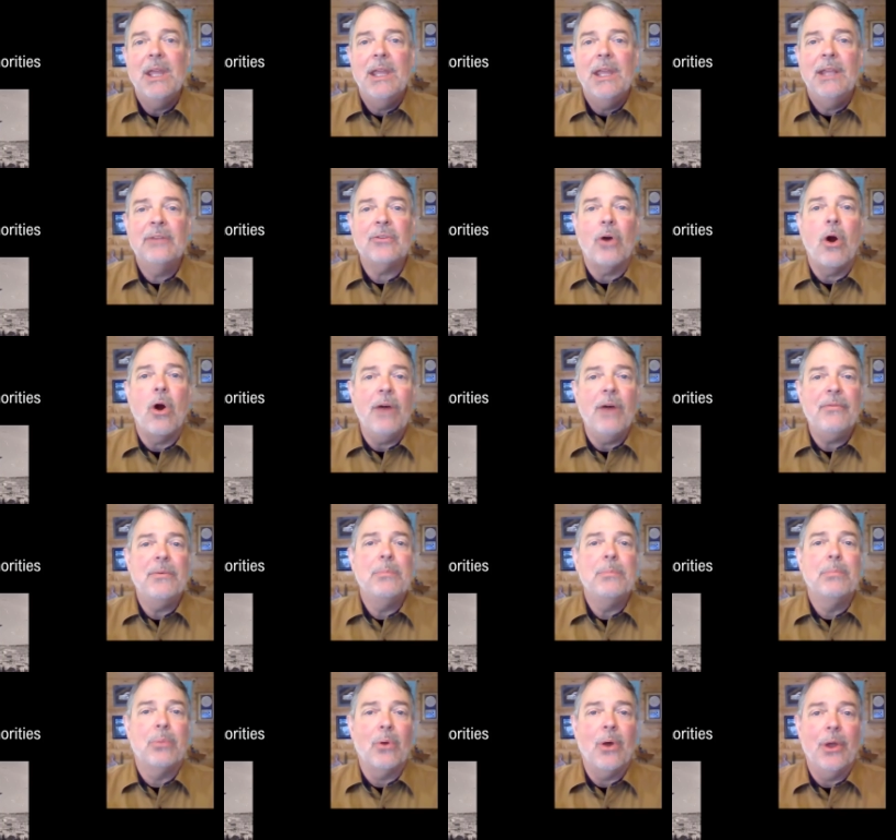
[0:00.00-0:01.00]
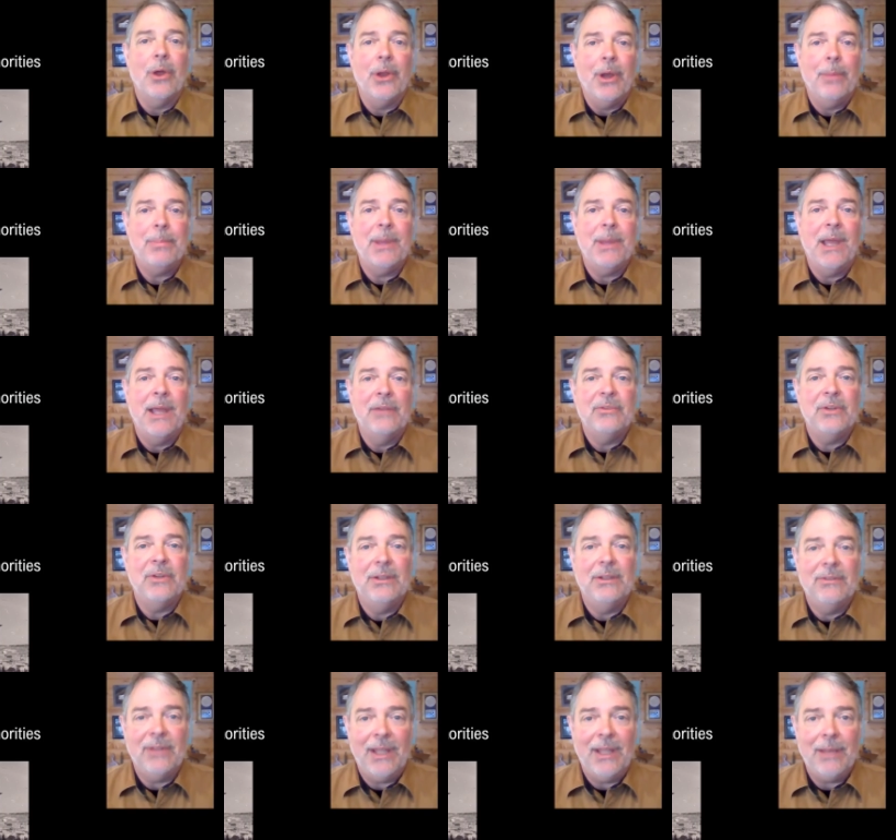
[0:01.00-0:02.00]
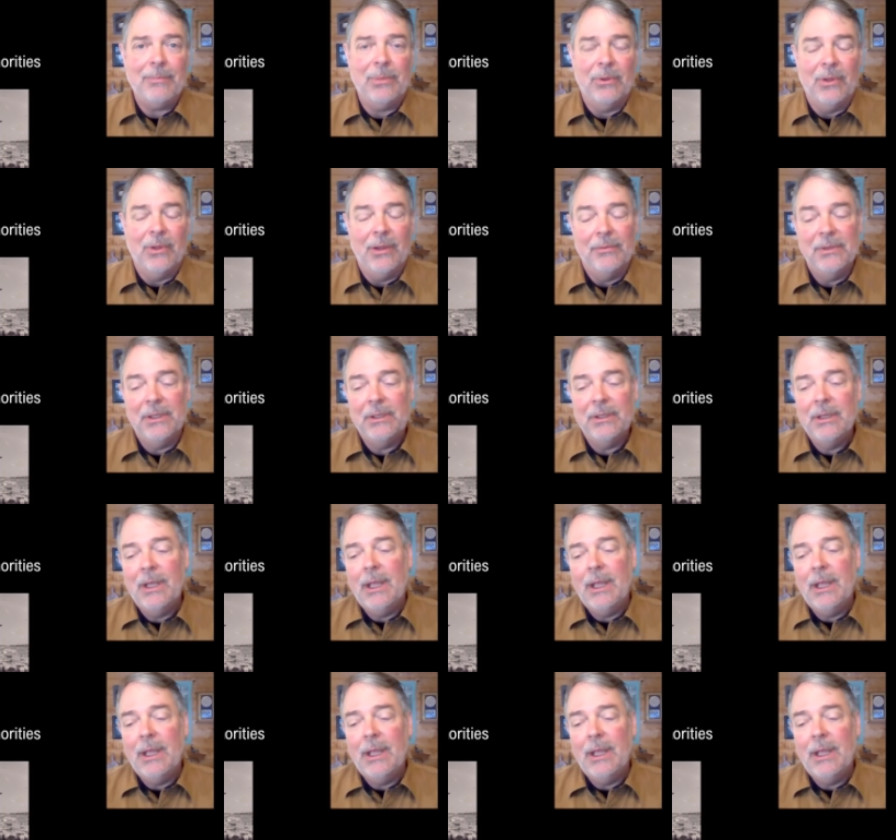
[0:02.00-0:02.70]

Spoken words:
It's often brought up as an example of it.